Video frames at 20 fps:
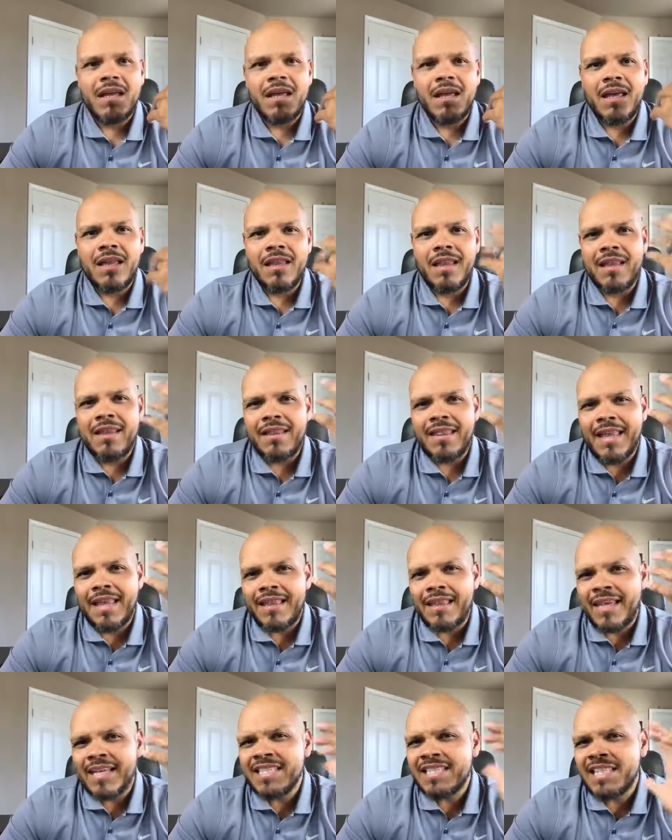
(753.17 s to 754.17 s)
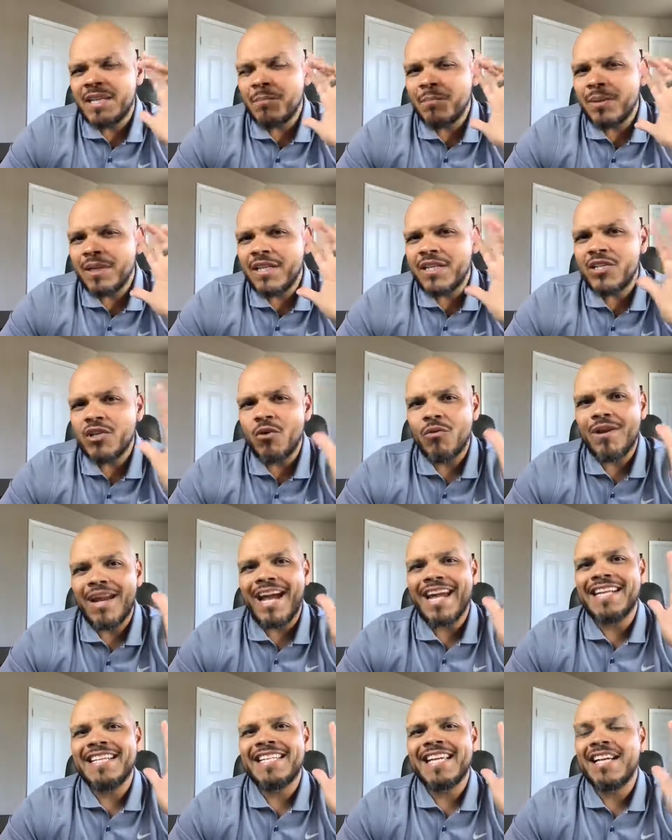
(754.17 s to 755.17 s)
And and they, they simply don't
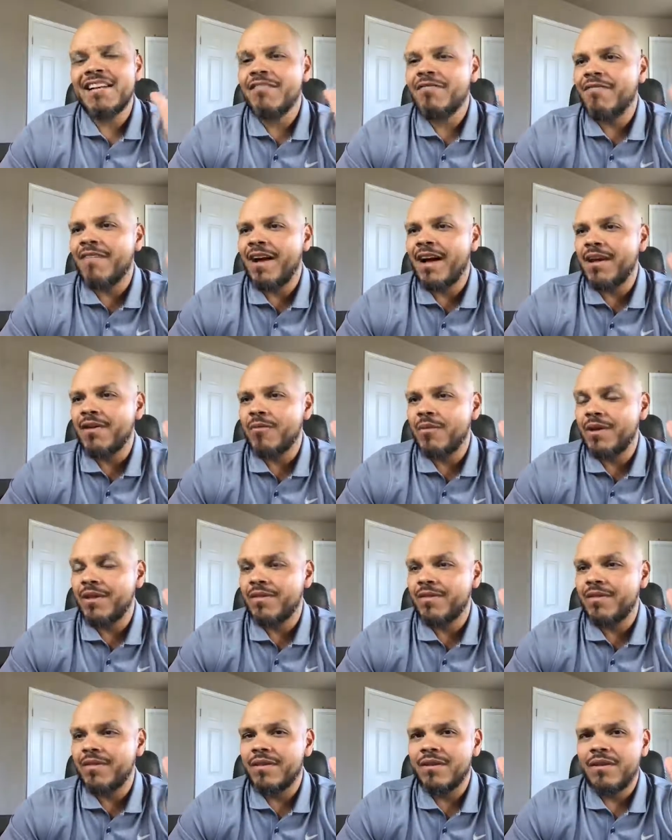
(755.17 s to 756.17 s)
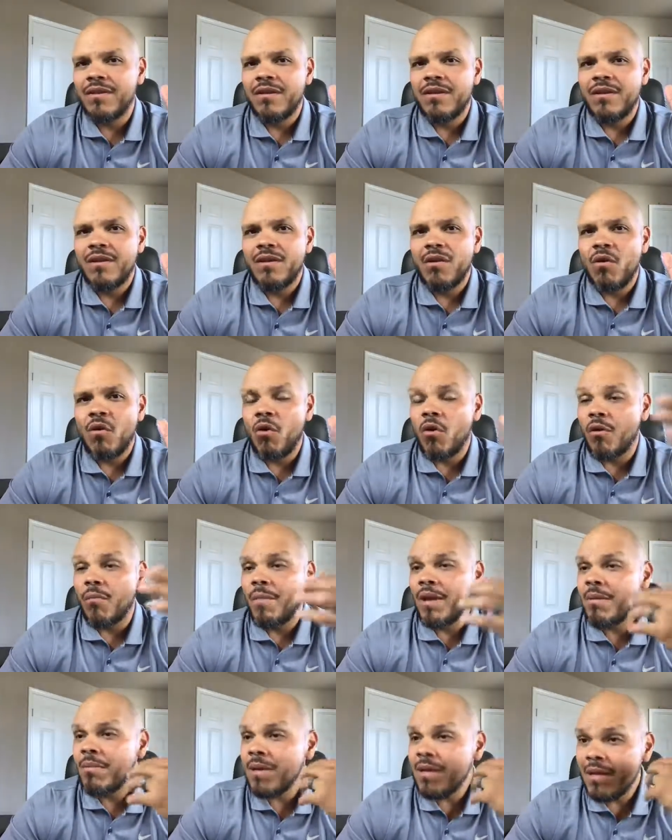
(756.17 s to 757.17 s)
identify with, or
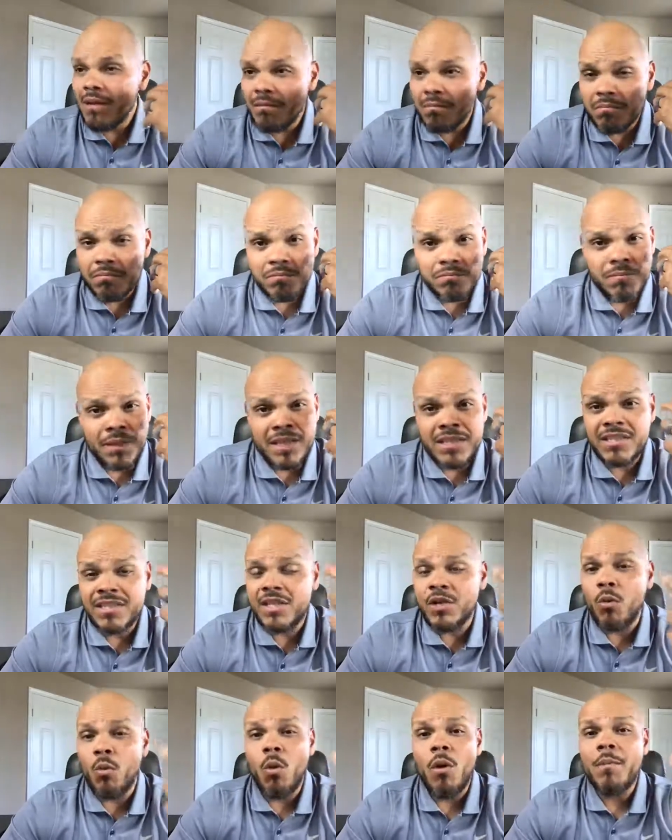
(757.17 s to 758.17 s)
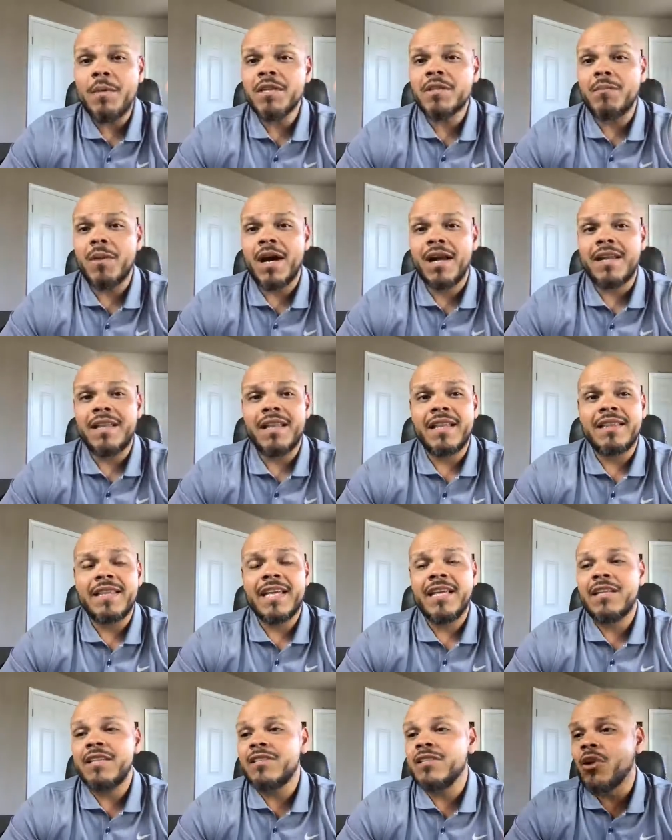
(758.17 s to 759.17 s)
maybe they see a woman's body that
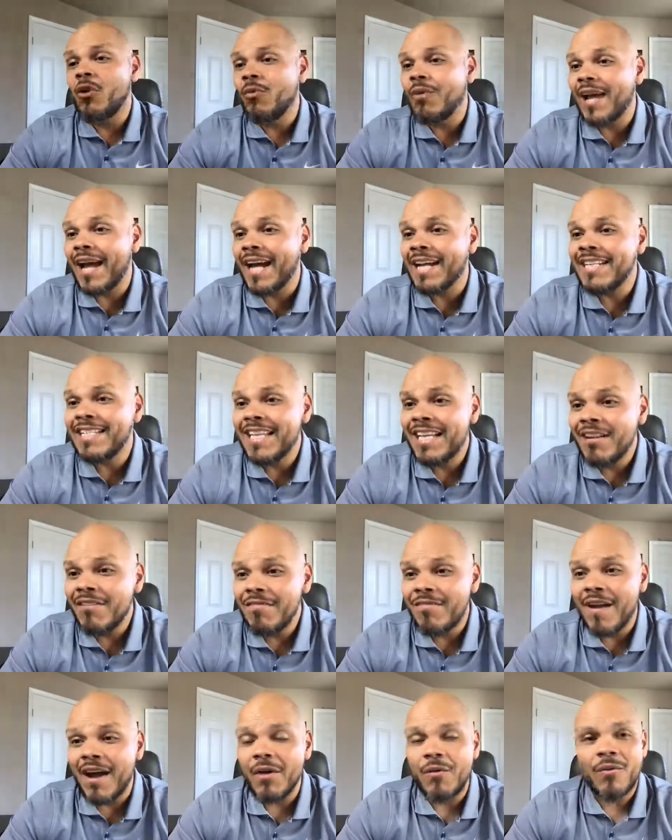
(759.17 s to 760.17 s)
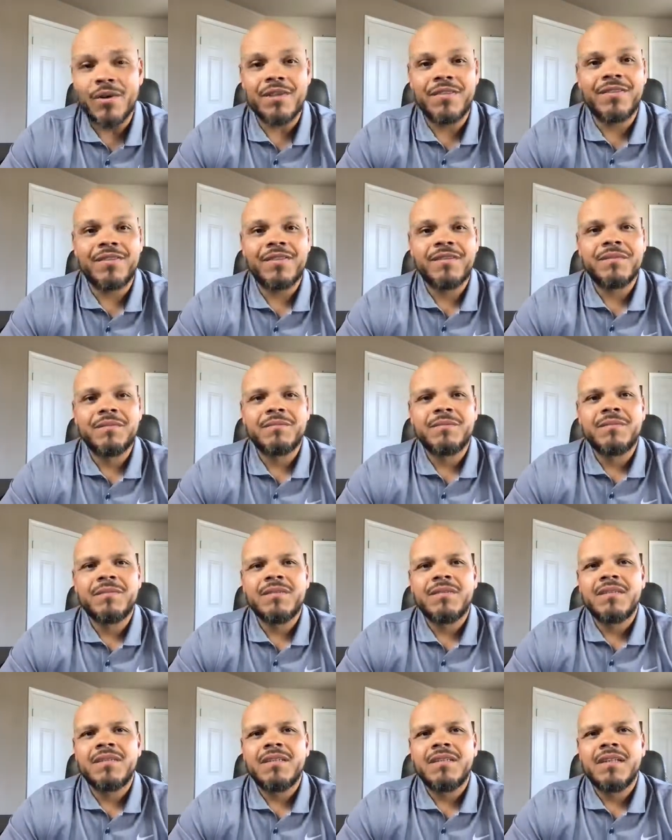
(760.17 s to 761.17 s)
they don't identify with
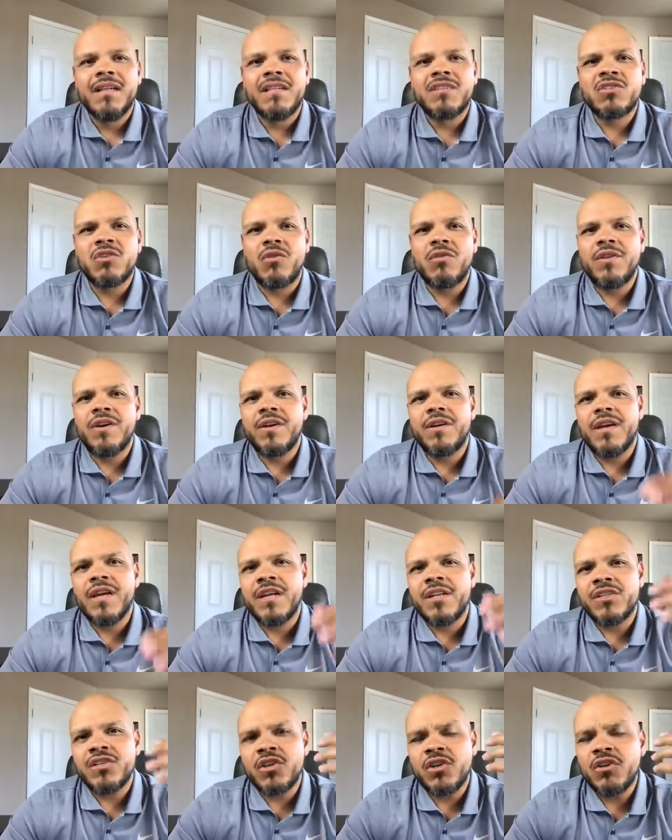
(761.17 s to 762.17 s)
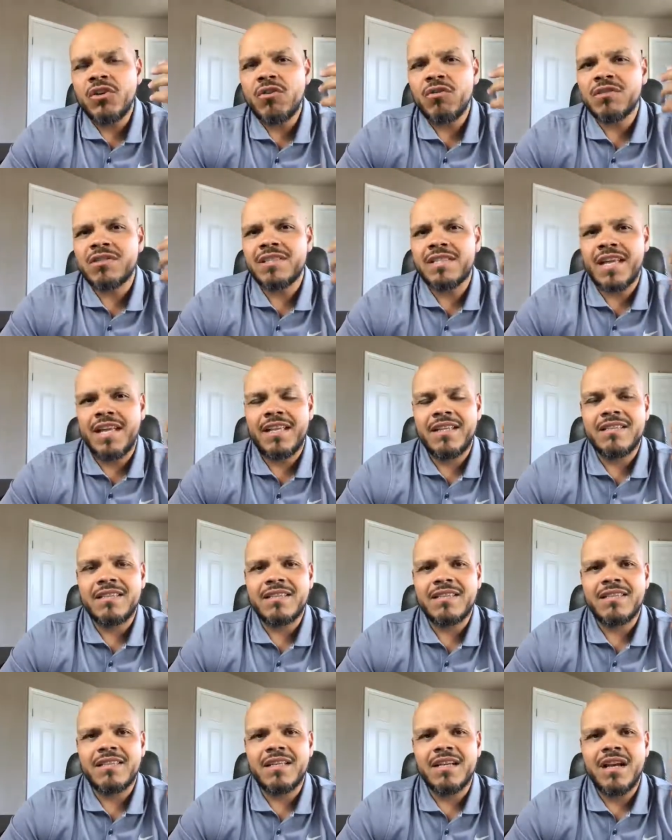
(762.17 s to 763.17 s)
and so their internal
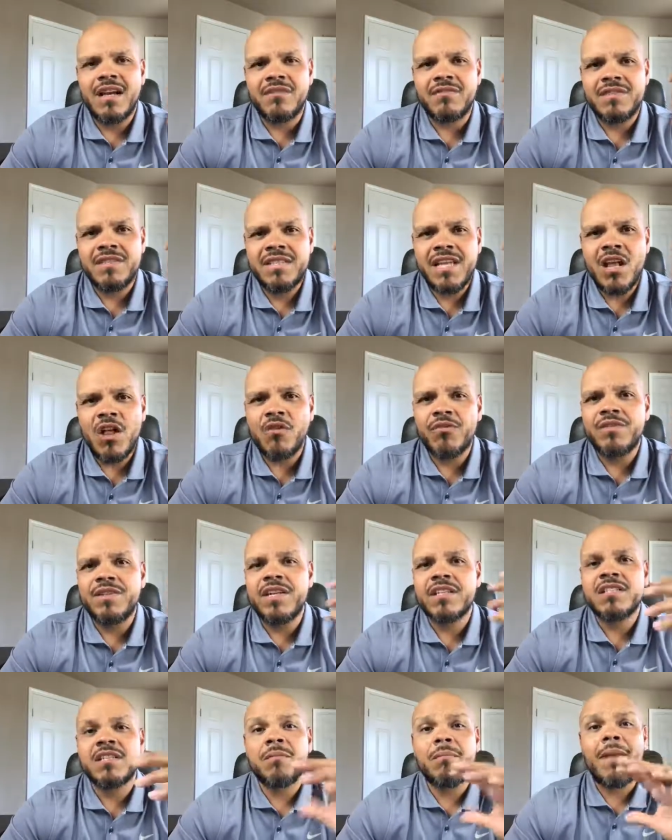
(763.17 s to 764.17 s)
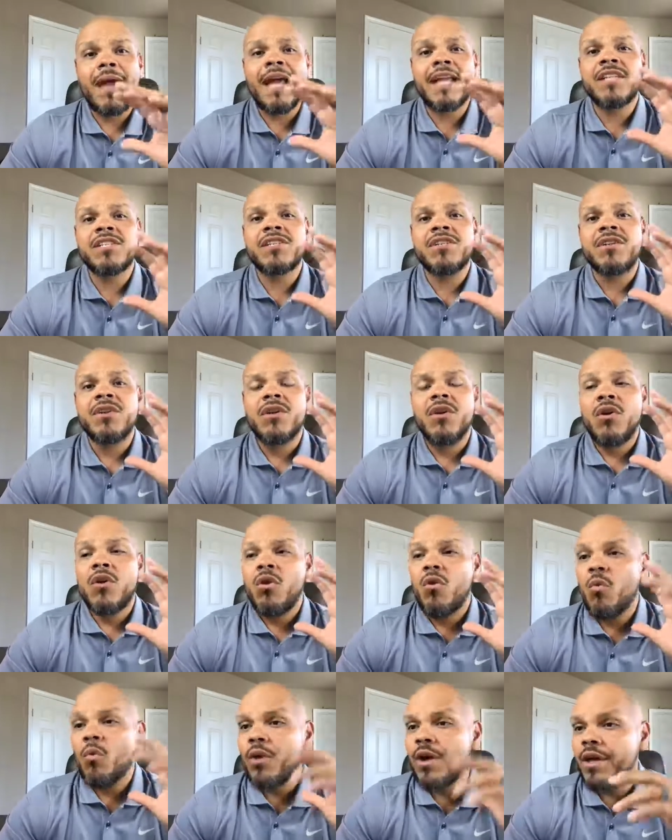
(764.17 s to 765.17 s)
sense of self doesn't match
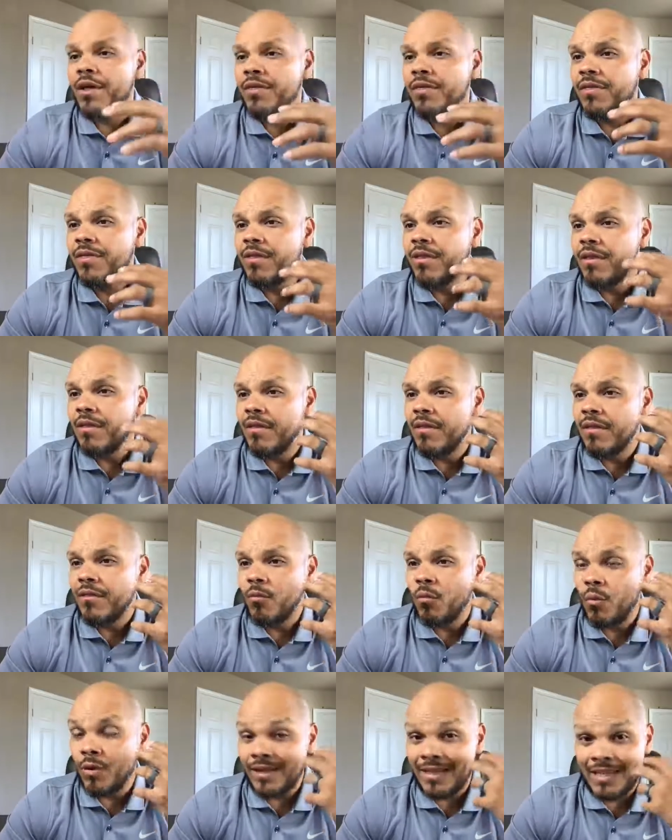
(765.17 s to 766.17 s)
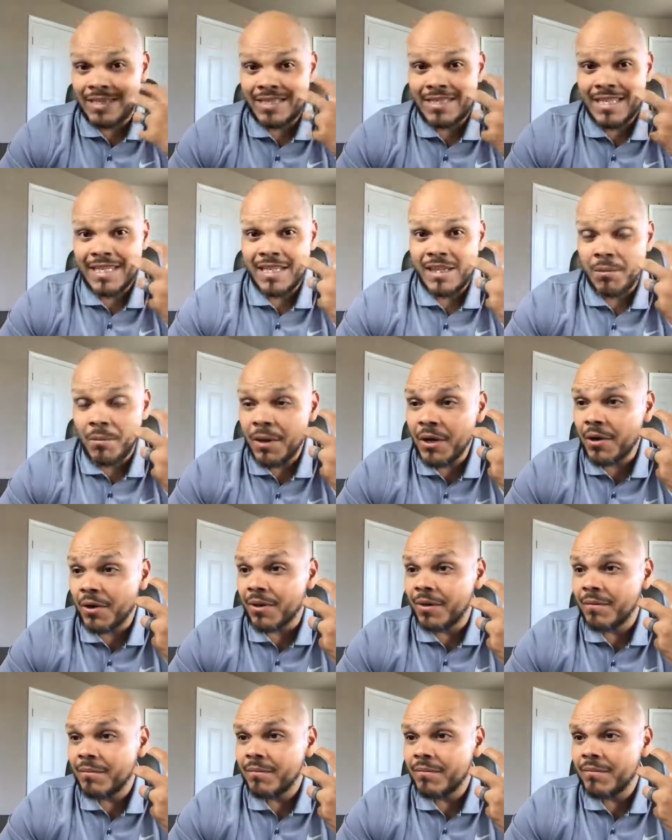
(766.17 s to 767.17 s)
with what they see in the
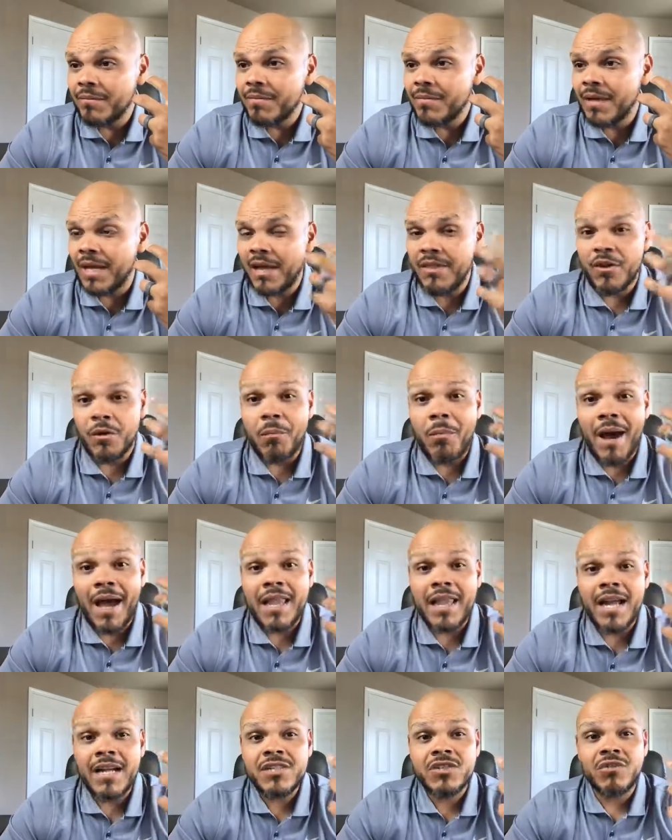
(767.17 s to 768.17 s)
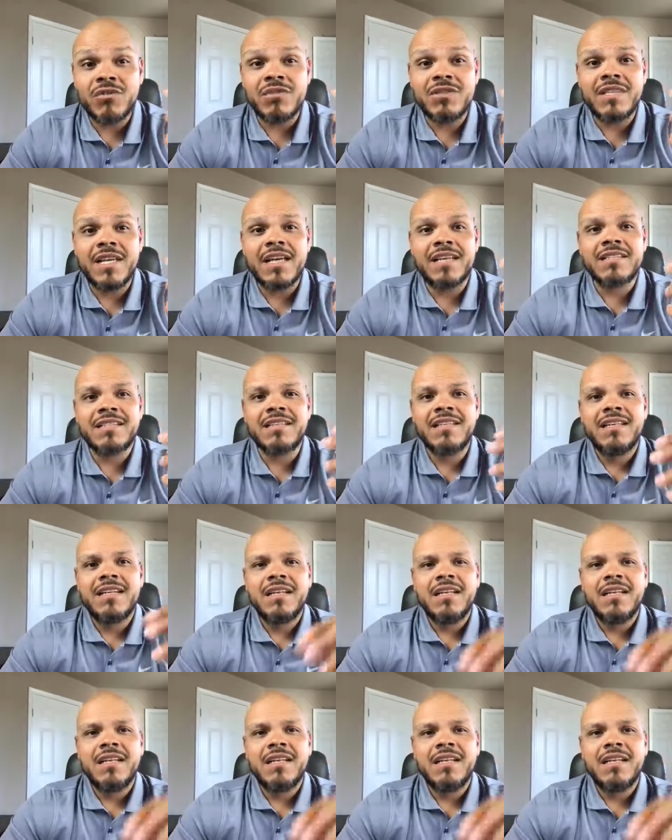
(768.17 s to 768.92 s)
mirror. Okay, their biological sex.